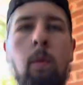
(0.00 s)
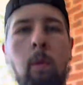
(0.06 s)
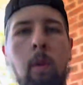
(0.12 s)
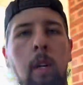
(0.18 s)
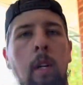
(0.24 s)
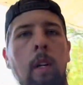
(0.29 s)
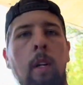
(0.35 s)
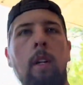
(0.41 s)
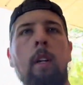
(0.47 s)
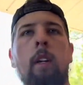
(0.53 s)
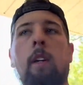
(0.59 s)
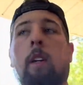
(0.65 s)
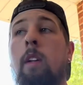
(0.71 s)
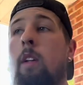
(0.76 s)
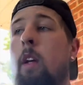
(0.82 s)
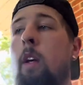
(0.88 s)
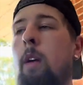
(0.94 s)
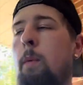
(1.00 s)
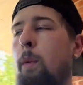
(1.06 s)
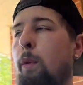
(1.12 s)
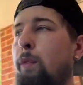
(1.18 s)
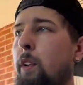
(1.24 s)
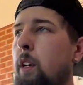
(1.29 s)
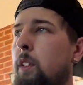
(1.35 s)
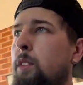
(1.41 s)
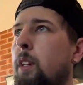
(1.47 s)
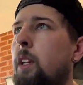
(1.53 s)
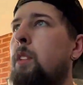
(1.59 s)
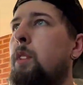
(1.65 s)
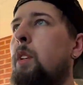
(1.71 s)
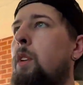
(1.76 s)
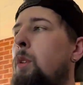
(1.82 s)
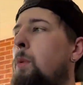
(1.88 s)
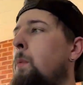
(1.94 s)
when my fiance gets
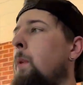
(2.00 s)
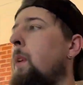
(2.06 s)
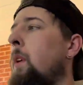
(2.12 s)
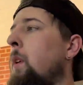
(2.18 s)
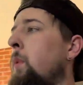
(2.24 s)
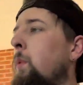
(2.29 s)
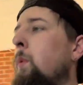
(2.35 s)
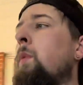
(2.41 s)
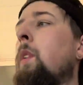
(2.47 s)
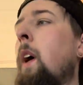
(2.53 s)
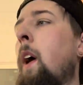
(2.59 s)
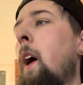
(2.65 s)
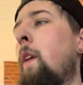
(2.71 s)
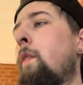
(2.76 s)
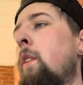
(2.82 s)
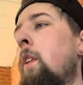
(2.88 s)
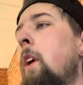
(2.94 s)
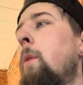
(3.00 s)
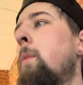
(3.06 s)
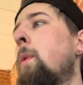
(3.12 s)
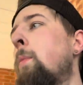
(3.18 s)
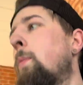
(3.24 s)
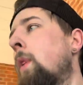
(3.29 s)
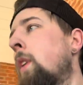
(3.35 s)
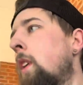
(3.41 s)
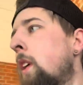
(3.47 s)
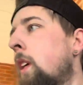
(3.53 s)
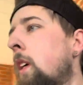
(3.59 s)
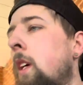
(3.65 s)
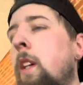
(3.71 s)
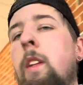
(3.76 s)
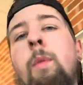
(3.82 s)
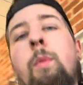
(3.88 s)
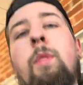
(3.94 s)
home, have her help me bleed it.
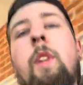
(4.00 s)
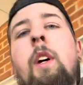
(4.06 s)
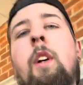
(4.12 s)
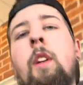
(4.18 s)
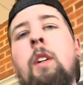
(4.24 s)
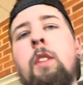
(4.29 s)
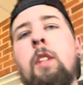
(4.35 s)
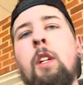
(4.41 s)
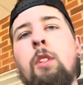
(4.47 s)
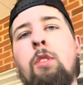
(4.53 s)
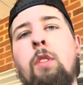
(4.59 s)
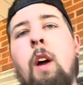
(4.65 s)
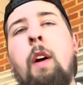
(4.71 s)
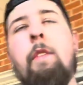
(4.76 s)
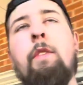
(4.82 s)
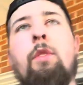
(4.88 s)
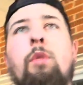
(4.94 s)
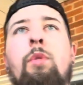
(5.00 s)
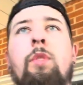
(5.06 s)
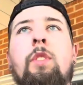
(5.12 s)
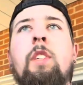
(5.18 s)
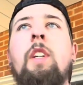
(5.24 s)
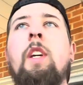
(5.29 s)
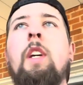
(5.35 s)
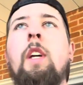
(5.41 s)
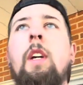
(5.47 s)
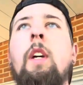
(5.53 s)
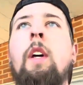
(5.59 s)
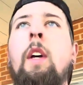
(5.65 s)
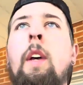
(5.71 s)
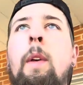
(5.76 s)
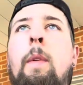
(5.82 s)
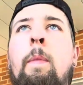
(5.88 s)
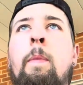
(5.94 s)
And then we'll take it on a test drive to see
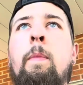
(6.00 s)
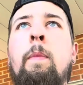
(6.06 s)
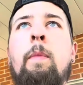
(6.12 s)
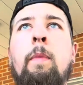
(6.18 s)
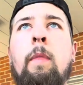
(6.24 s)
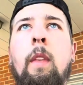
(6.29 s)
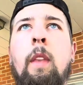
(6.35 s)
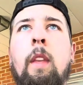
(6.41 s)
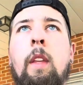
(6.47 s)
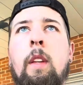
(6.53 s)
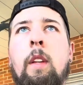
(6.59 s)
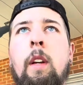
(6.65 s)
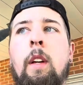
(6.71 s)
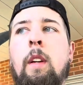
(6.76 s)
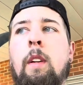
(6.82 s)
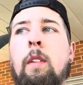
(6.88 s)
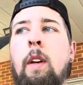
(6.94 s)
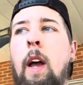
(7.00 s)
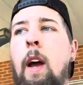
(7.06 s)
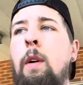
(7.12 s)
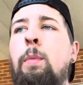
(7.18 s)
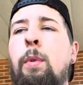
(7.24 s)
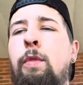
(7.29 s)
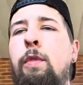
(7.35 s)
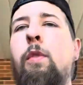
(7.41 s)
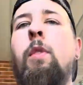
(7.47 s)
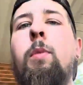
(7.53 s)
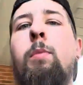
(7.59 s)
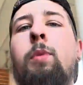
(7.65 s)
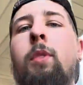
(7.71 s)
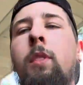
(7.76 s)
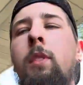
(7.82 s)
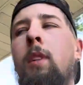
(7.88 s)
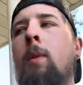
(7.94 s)
how it performs,
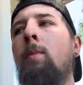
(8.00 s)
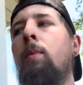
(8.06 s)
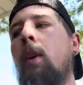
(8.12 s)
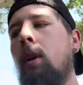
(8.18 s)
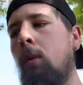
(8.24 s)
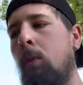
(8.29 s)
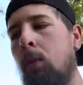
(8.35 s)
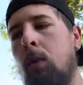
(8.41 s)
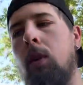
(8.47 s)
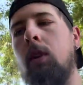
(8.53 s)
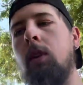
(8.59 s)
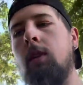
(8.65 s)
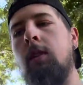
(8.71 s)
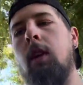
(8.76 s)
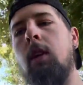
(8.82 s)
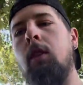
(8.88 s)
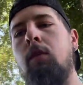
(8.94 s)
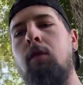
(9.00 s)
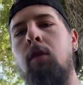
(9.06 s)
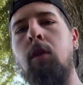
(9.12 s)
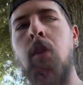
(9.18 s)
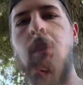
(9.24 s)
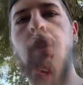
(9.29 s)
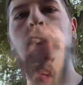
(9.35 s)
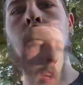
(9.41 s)
because I'm like really excited for it.